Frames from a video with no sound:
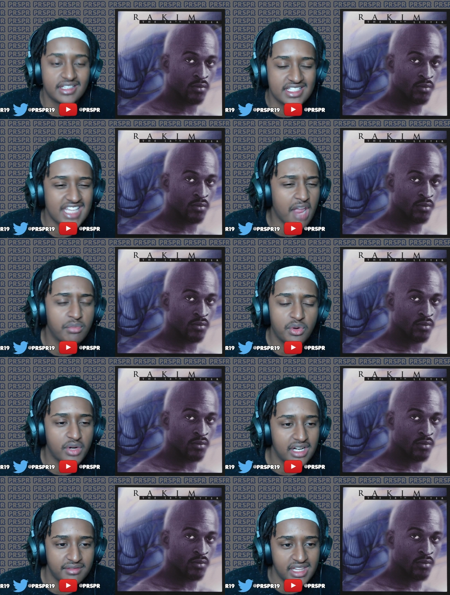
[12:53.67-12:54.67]
Speaker 1: the sample
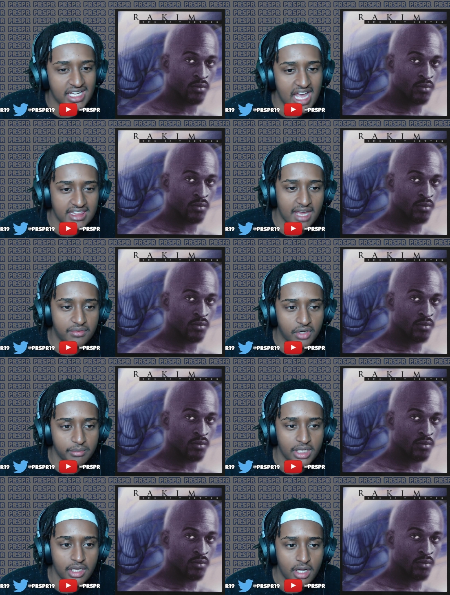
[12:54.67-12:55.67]
wherever they got that from.
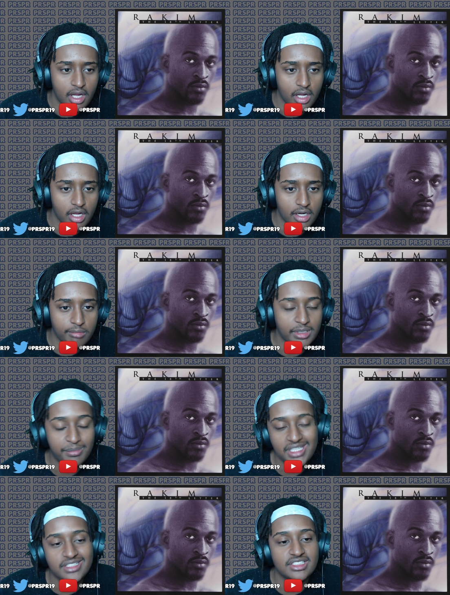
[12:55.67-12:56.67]
Um, the
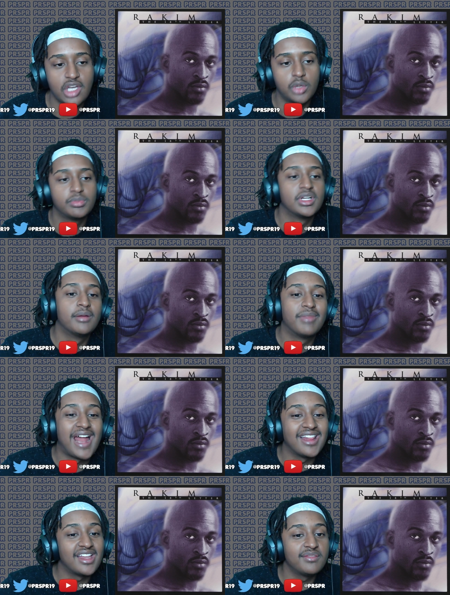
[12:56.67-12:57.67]
beat is dope, but
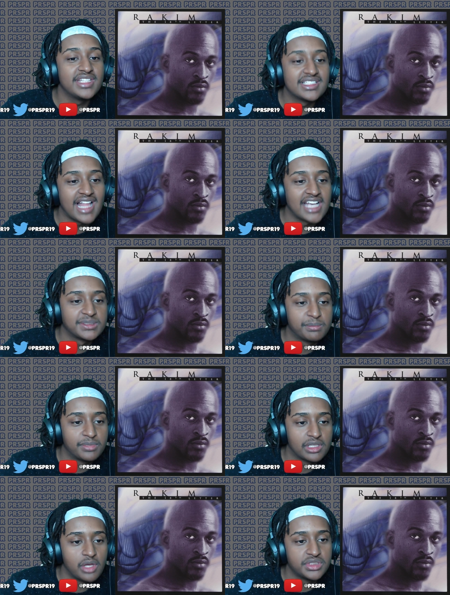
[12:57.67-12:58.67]
I love these last
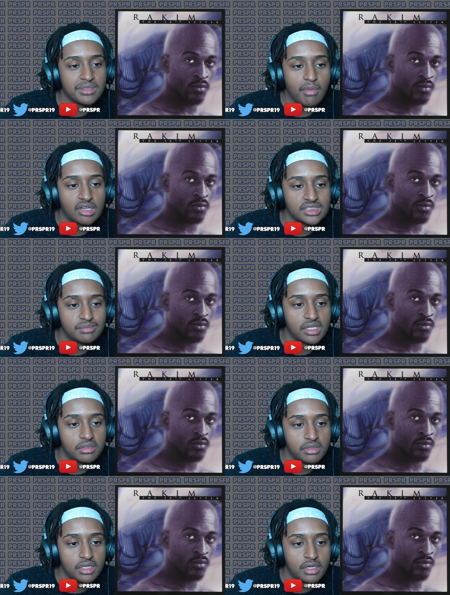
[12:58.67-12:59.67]
closing bars, bro.
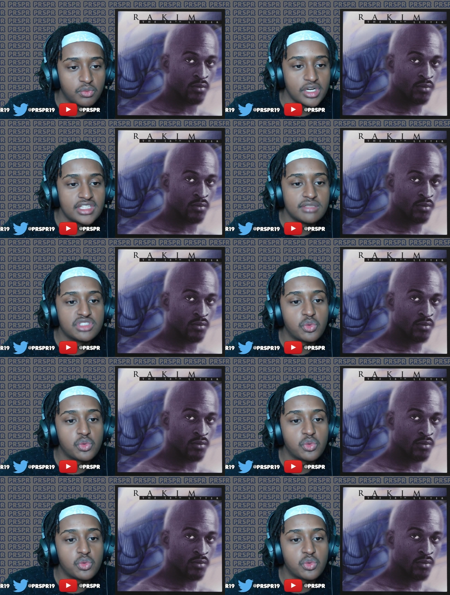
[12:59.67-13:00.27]
Rhythms